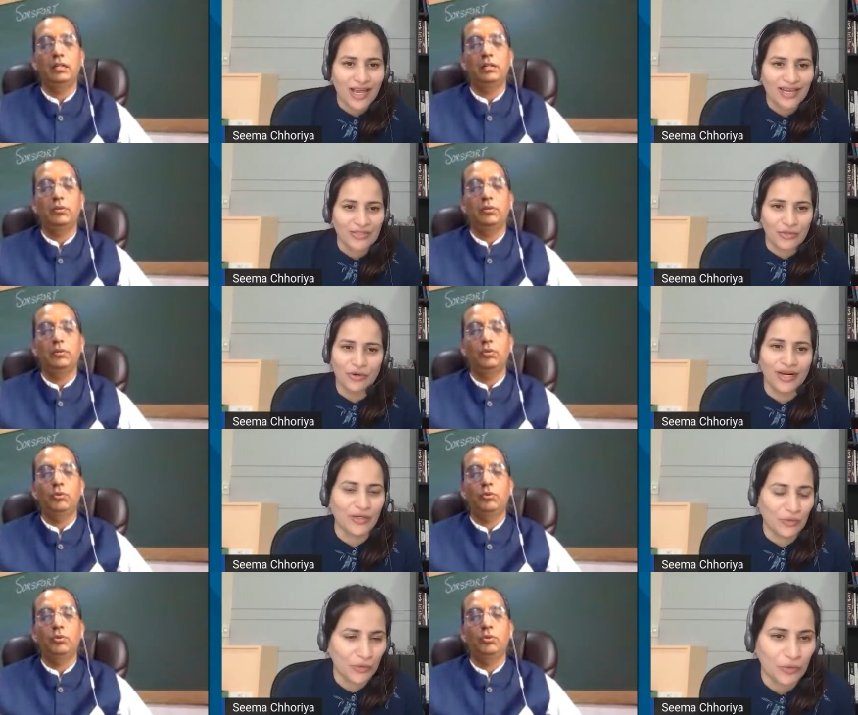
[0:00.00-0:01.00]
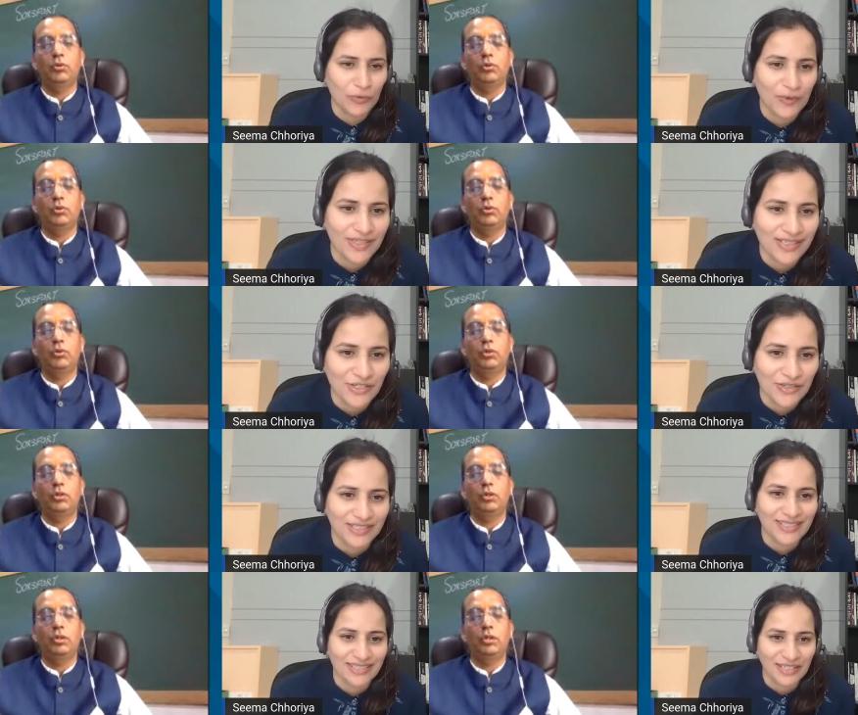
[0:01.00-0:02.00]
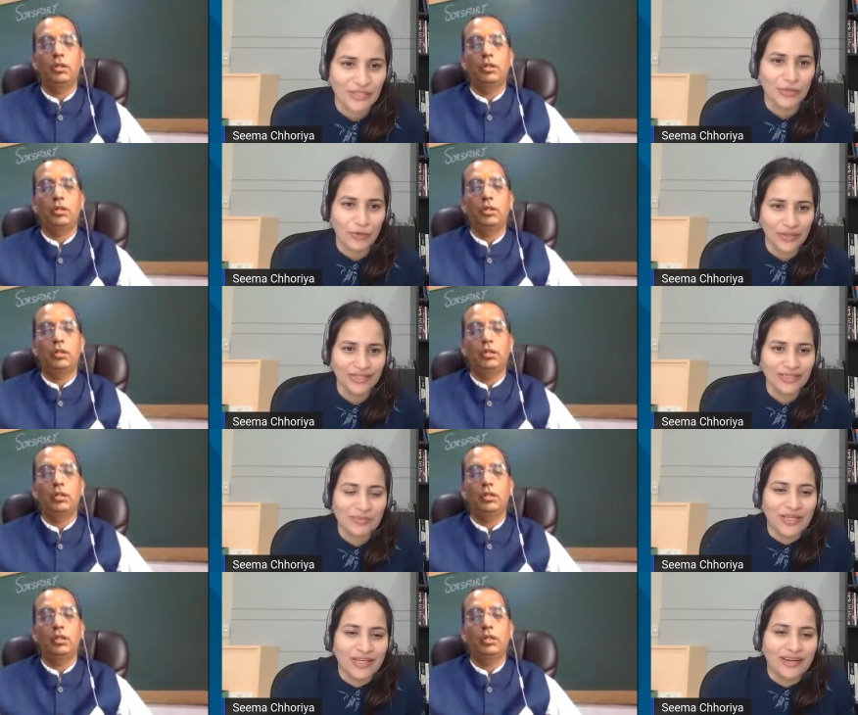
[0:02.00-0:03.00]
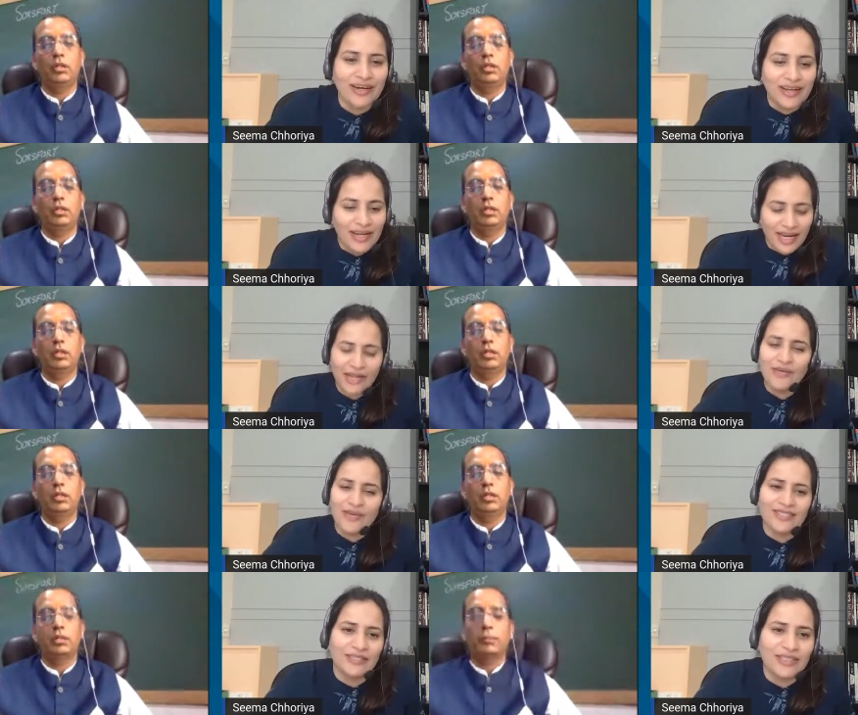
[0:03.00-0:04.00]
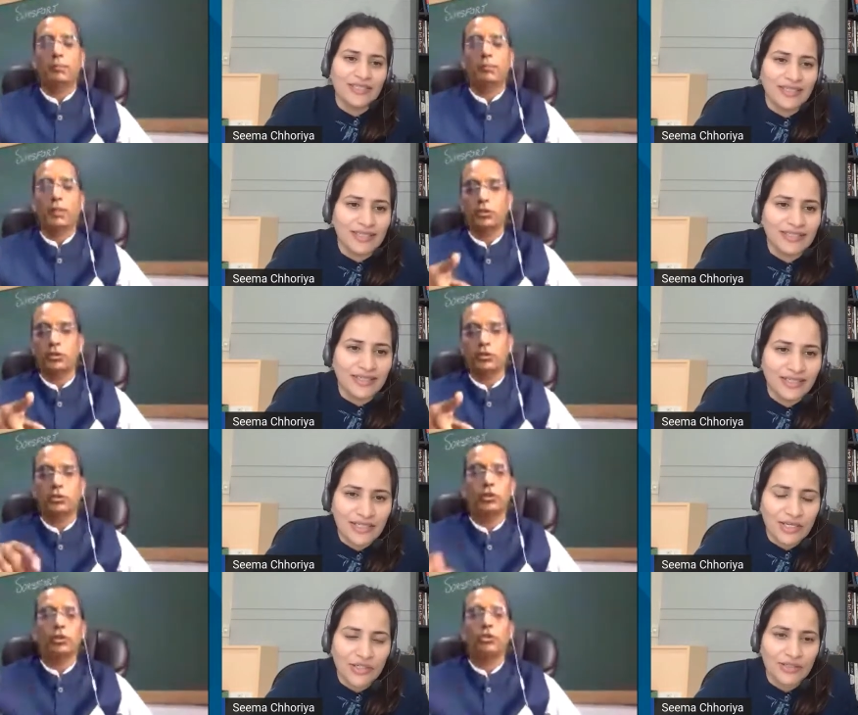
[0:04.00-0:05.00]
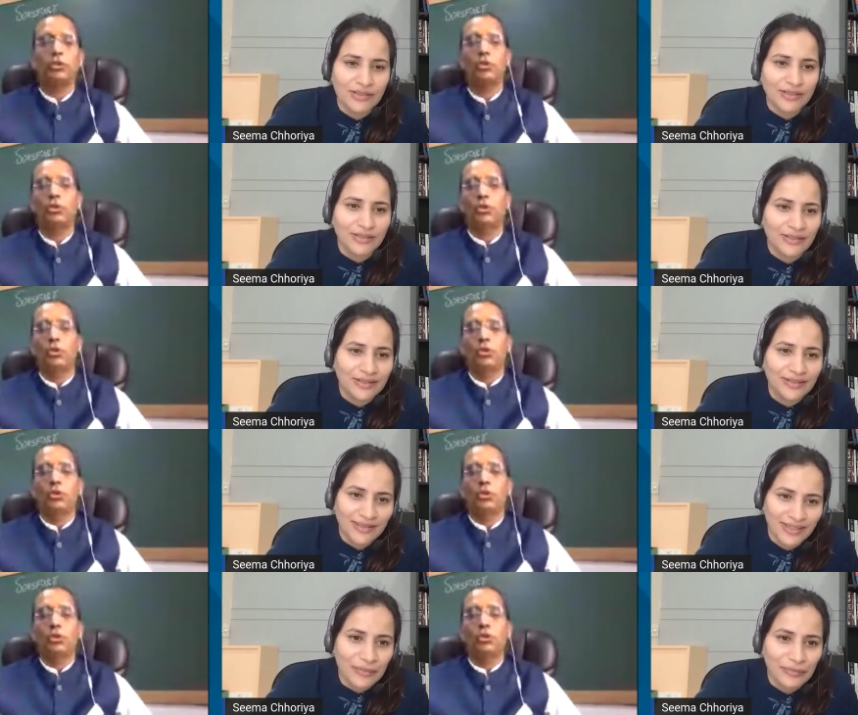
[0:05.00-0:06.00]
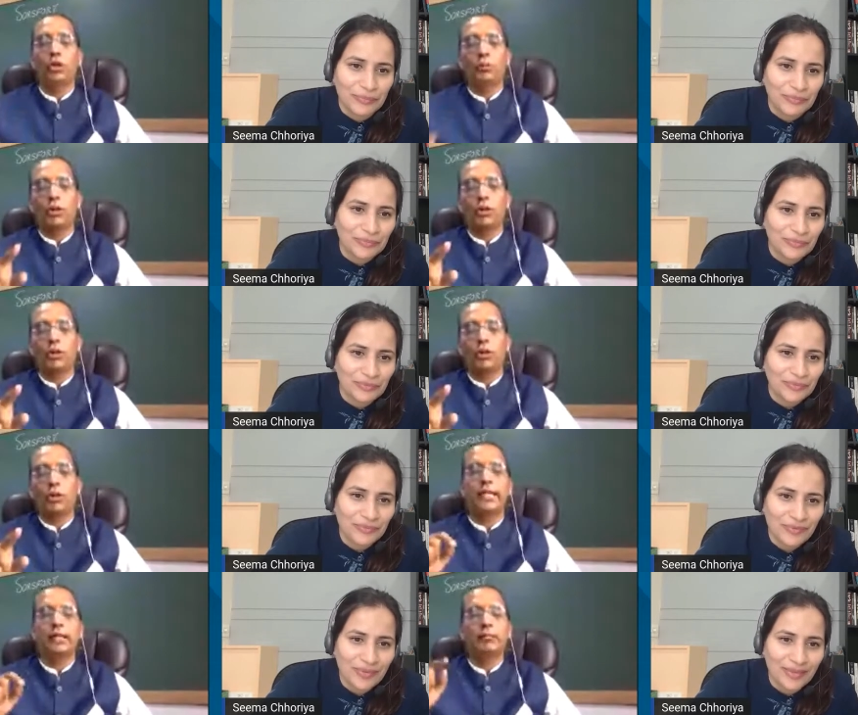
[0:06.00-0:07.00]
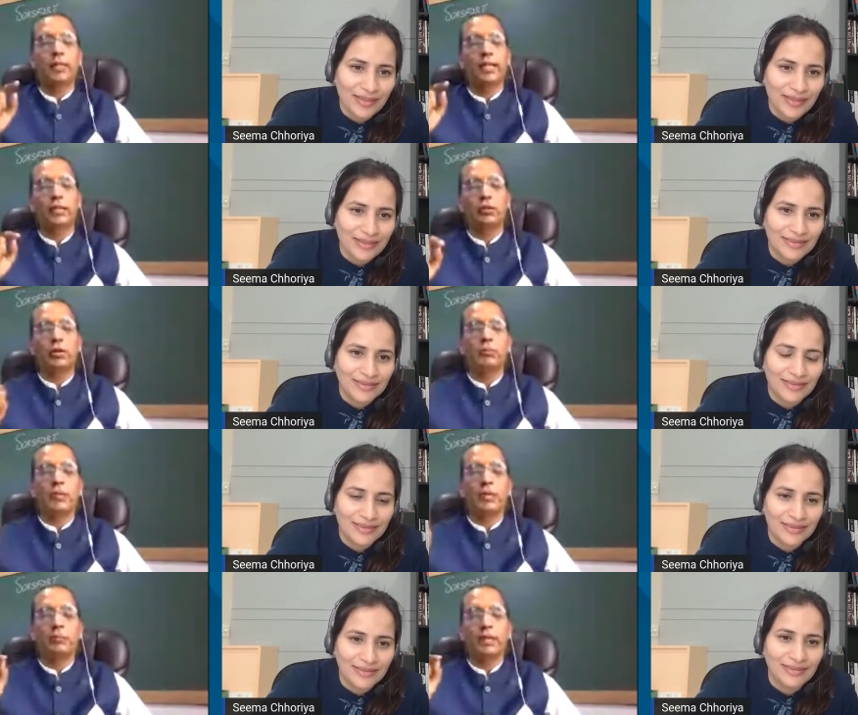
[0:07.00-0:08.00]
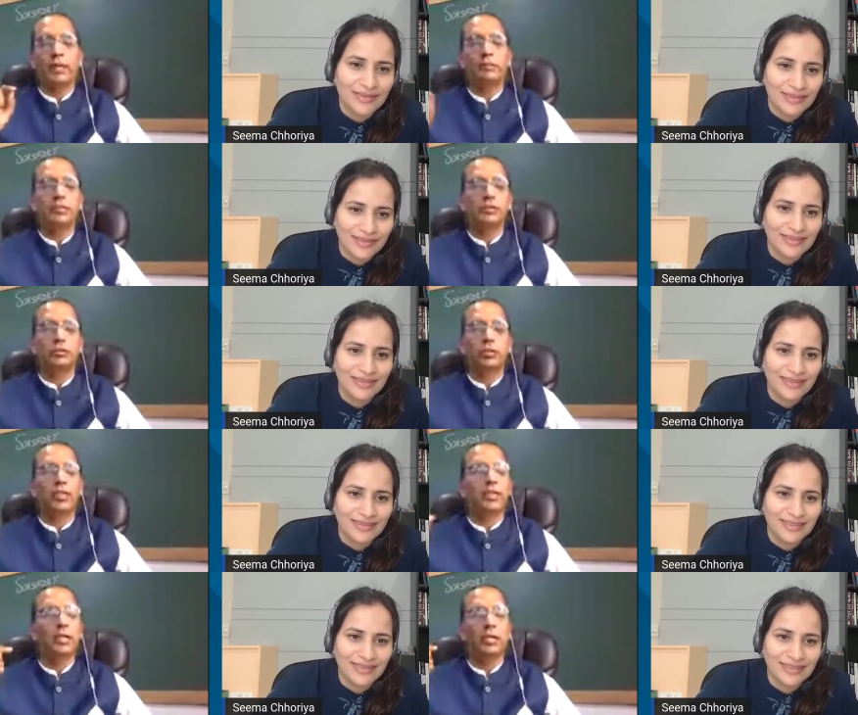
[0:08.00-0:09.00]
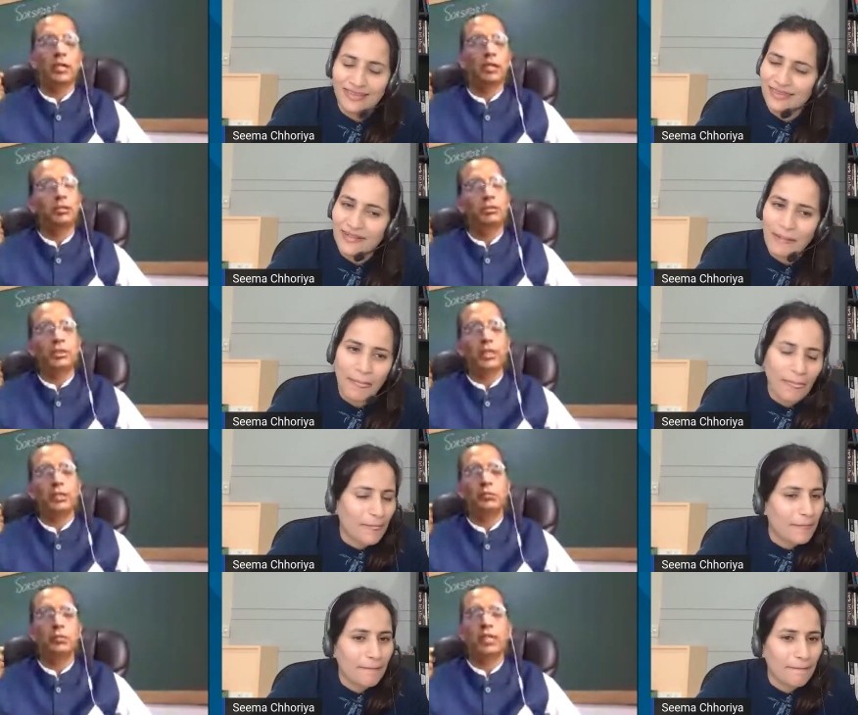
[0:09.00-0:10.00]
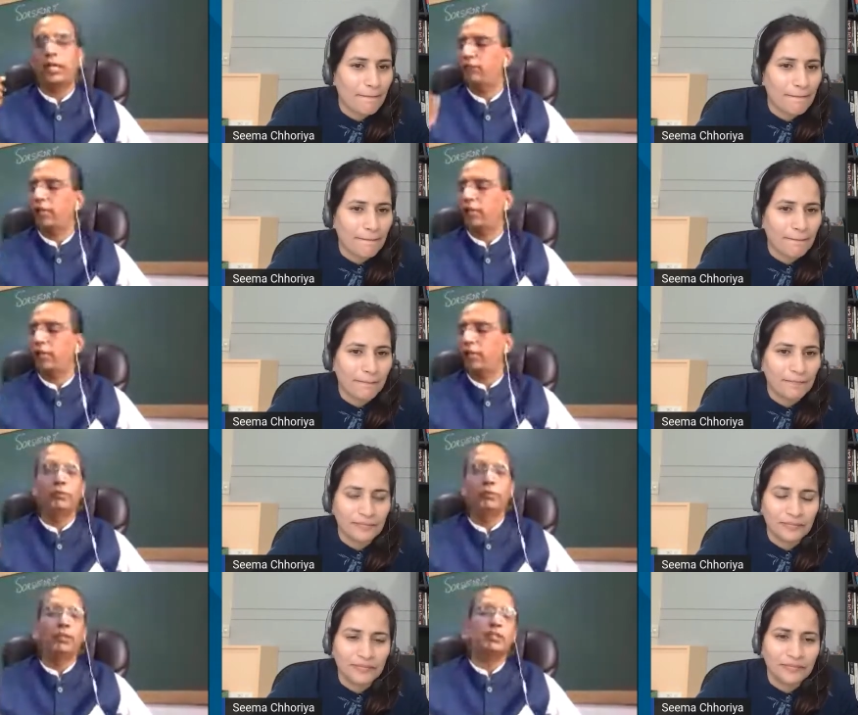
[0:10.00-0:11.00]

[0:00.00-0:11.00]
Speaker 1: hands. All right, I don't want to be a teacher. There's such low income there. Anyway, sir, this but is a discussion. Yeah.
Speaker 2: Your model is great. Make it corporate. Make it business oriented. Uh, you say, like for example, when you're